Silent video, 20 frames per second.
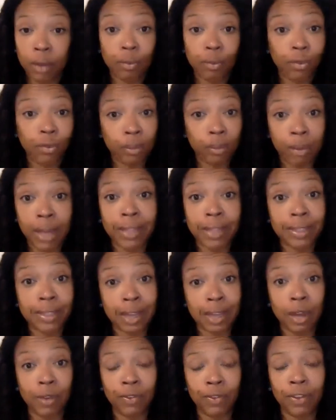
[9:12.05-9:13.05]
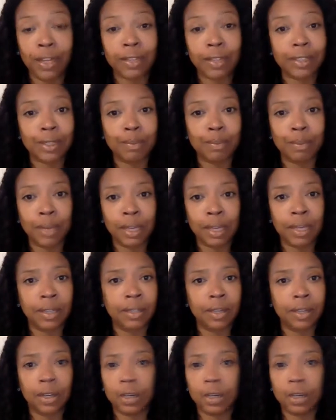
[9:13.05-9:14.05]
For myself, it's
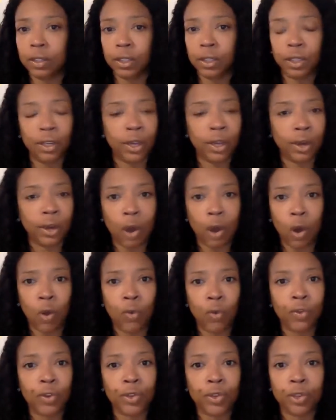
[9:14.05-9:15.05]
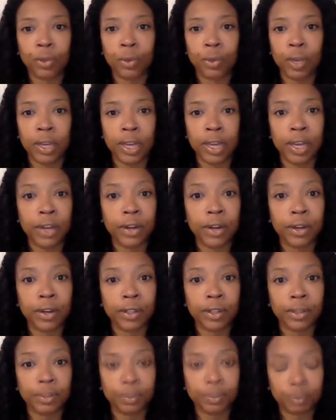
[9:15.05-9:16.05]
been, over 3
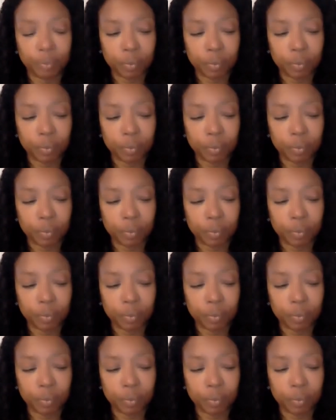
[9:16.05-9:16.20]
years.